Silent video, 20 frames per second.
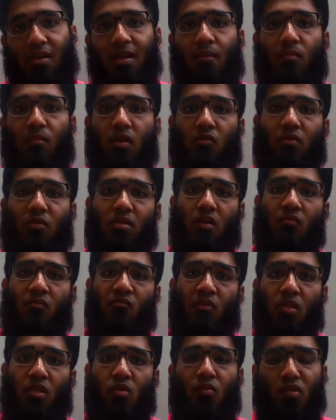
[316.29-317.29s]
AMD was the
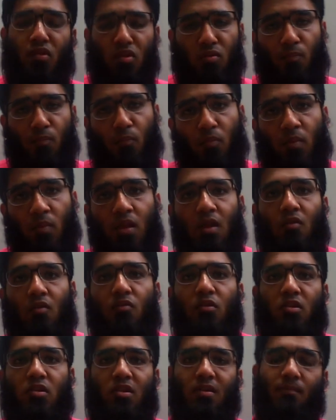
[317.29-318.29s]
first
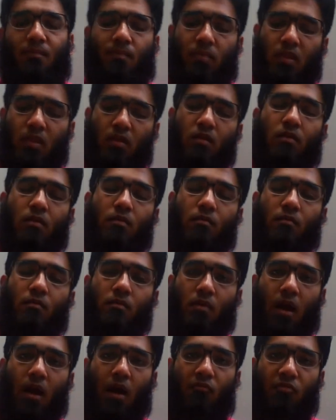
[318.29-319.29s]
which
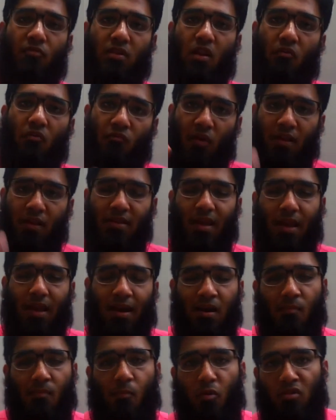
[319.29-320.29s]
come with the 1
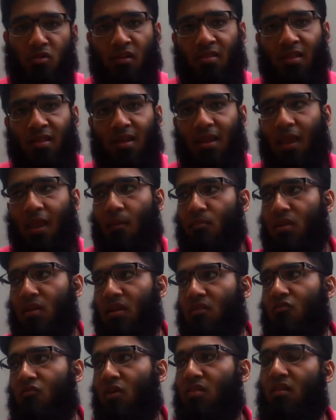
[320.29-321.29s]
GHz processor.
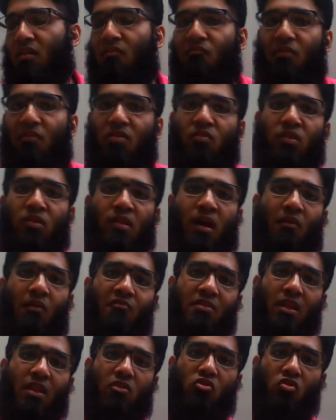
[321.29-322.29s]
AMD was the first which come
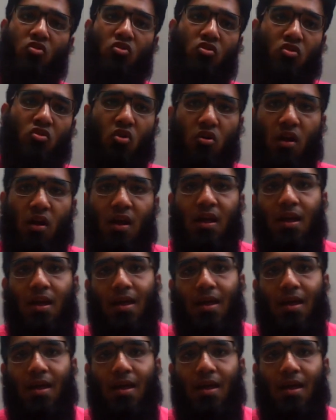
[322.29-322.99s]
with the dual core.